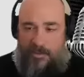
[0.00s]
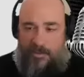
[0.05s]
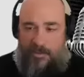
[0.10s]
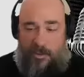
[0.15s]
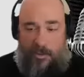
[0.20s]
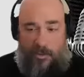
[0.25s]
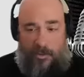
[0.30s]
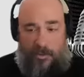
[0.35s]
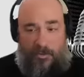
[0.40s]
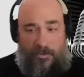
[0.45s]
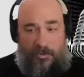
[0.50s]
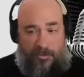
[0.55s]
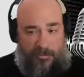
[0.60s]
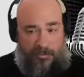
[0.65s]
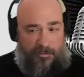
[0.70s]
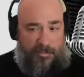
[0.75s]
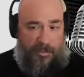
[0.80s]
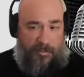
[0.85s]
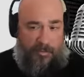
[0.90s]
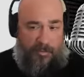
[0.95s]
So
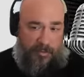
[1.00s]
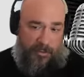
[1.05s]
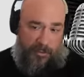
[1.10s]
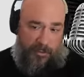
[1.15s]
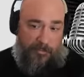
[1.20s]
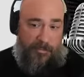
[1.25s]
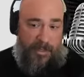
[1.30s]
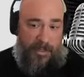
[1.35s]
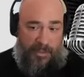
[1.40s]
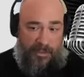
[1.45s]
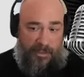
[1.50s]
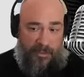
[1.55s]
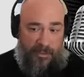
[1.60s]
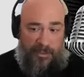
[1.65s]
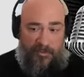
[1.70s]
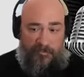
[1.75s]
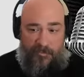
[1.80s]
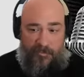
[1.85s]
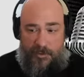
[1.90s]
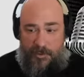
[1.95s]
to me, the
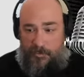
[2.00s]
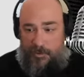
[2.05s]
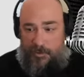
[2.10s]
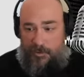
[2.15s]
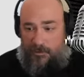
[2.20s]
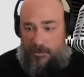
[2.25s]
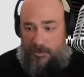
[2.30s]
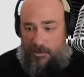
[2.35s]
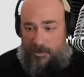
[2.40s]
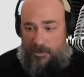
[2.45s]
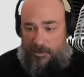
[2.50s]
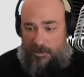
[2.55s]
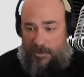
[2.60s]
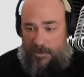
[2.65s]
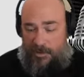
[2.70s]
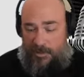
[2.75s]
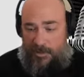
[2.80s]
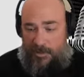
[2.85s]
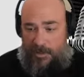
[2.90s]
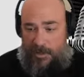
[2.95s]
difference between
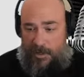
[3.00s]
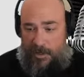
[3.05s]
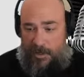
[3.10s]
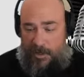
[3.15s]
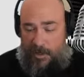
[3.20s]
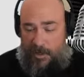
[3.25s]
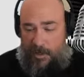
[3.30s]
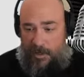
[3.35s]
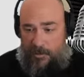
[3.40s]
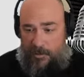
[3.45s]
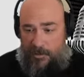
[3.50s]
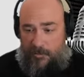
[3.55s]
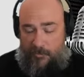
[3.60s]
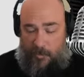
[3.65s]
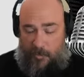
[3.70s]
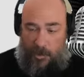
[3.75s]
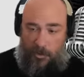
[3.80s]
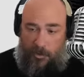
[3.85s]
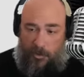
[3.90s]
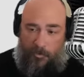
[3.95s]

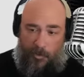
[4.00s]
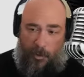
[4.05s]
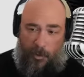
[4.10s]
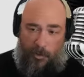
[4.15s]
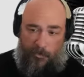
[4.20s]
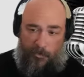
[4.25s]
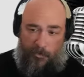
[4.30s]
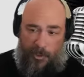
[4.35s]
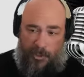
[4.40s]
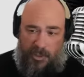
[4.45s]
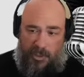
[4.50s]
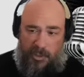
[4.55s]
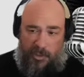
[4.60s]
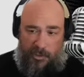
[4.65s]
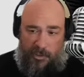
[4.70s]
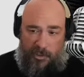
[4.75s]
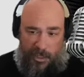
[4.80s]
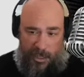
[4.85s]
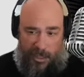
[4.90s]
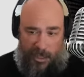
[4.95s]
smart
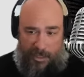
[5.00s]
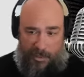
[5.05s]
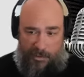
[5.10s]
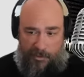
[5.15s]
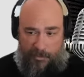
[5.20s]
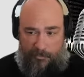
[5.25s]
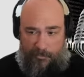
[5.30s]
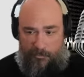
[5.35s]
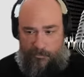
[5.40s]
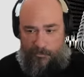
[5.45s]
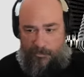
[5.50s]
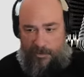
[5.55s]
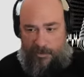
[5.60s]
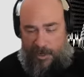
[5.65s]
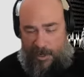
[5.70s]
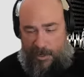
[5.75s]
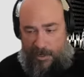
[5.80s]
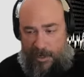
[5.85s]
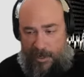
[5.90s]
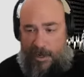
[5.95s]
automation and
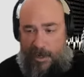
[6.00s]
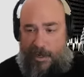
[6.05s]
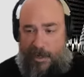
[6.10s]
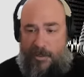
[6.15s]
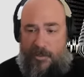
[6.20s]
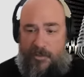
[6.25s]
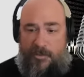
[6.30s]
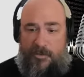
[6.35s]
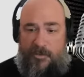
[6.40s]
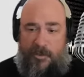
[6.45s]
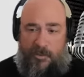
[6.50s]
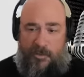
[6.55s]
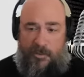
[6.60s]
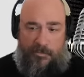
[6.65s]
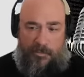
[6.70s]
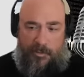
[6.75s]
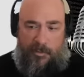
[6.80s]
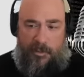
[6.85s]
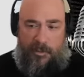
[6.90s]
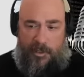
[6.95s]
AI is
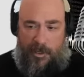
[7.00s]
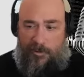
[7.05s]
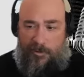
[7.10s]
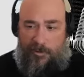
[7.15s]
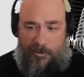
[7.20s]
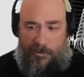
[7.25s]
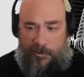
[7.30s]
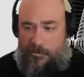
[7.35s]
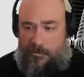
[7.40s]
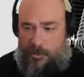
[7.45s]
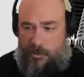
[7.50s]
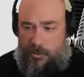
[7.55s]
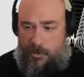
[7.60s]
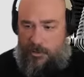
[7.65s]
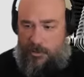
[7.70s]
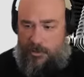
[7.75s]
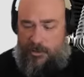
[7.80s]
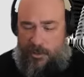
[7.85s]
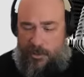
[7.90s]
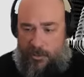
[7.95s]
kind of like you
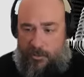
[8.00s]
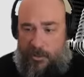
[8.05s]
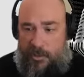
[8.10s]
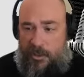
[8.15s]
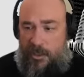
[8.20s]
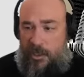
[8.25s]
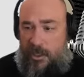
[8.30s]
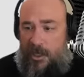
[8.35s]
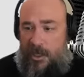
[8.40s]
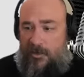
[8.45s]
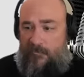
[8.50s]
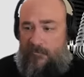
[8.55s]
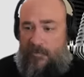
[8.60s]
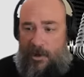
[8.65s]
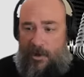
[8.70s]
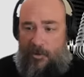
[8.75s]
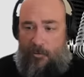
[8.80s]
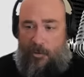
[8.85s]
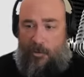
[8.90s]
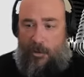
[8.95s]
just said. If
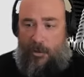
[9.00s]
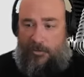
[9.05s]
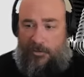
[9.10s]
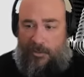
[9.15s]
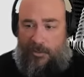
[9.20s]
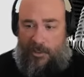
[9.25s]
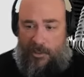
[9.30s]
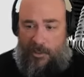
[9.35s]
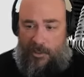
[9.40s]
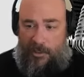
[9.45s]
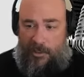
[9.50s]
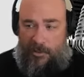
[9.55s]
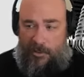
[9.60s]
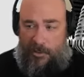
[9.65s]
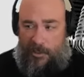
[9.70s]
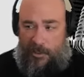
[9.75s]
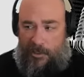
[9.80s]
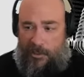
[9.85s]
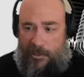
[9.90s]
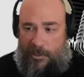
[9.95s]
I walked in
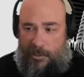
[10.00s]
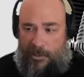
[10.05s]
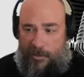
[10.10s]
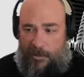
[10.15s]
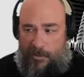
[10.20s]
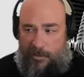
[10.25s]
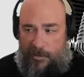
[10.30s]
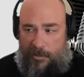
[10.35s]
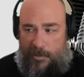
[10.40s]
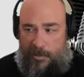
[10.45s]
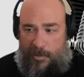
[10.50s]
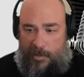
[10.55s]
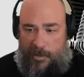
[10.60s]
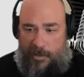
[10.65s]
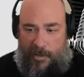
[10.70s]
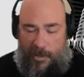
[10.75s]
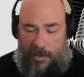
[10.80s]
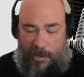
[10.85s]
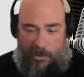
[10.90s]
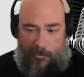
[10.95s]
and
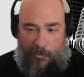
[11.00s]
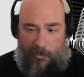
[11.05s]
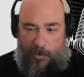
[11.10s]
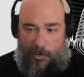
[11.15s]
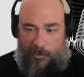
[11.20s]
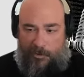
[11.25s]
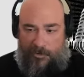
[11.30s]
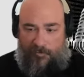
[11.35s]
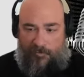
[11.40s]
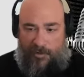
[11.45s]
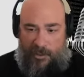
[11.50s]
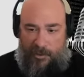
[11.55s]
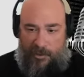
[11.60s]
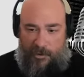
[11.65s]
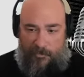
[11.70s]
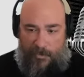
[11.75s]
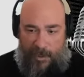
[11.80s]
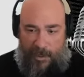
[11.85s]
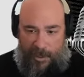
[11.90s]
I want the volume